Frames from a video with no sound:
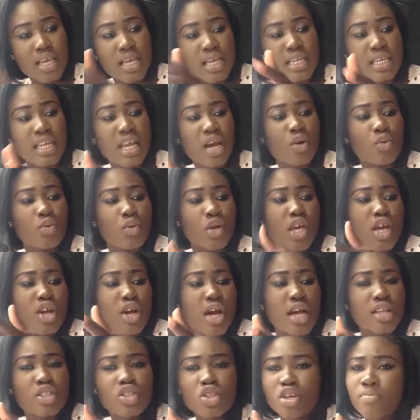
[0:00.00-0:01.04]
Now,
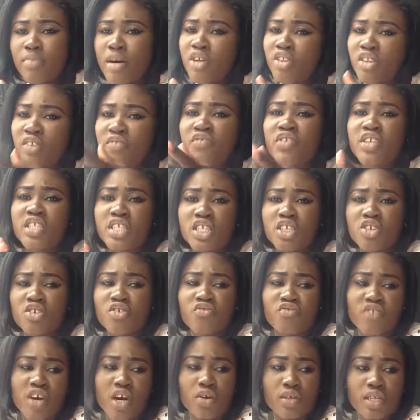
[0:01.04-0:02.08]
I'll talk about the physical
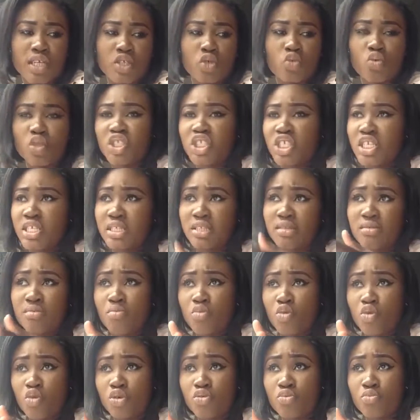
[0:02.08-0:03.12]
violence, which is the
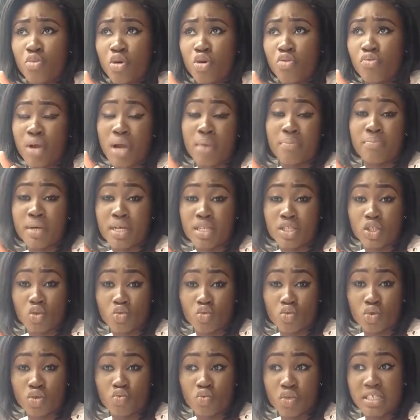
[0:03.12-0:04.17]
more rampant
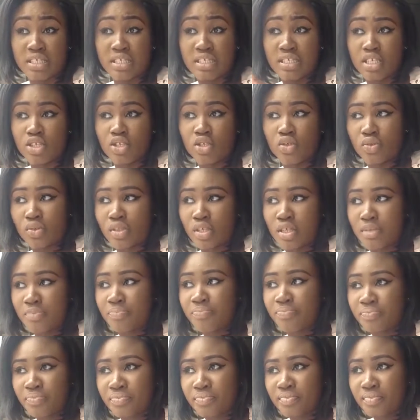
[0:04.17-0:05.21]
one we see today.
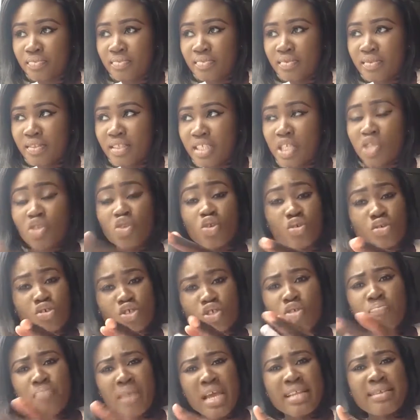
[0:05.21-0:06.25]

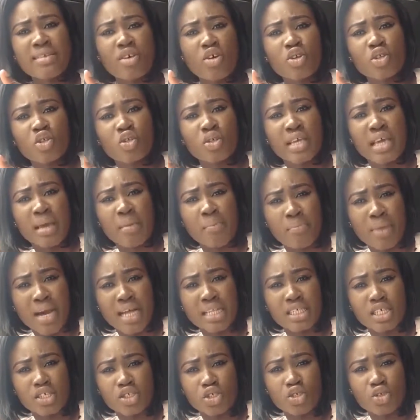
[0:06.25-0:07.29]
Men also get
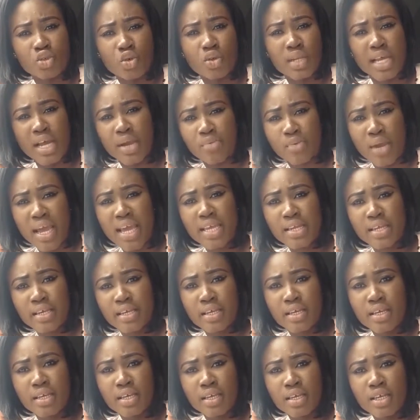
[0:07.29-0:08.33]
battered. You know that, right?
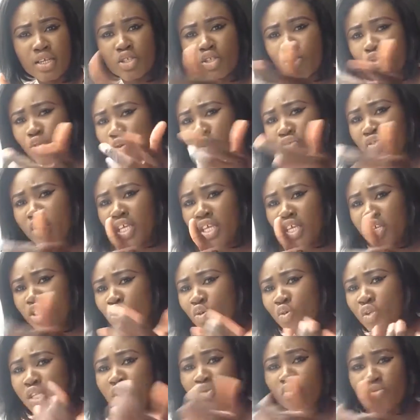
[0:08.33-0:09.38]
So don't think it's
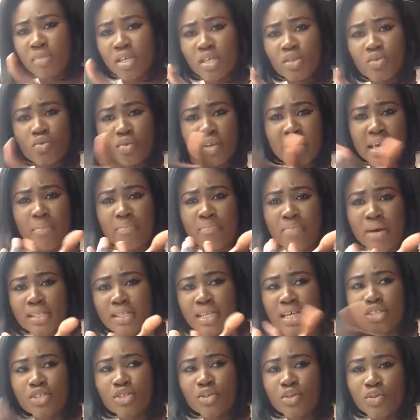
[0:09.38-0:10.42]
only women who get
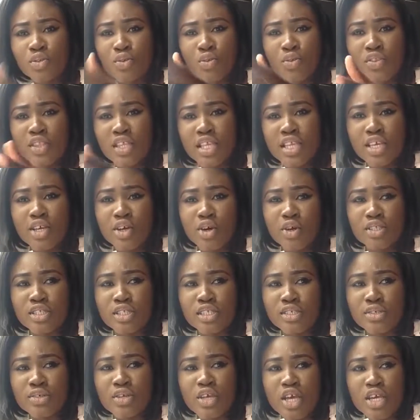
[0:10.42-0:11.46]
battered. So don't
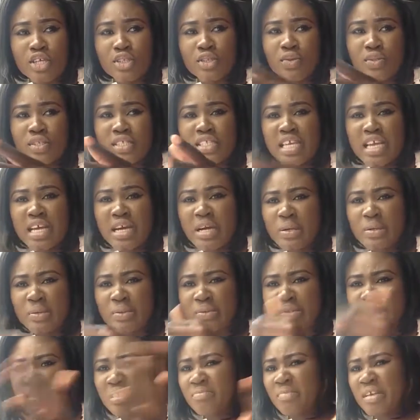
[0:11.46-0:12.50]
say,
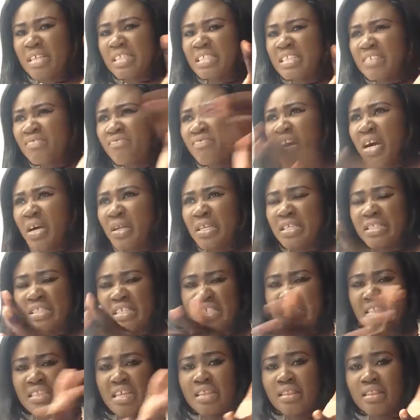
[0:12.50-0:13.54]
oh, domestic violence
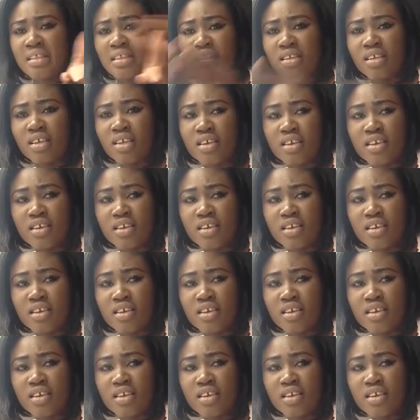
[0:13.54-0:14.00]
is nothing.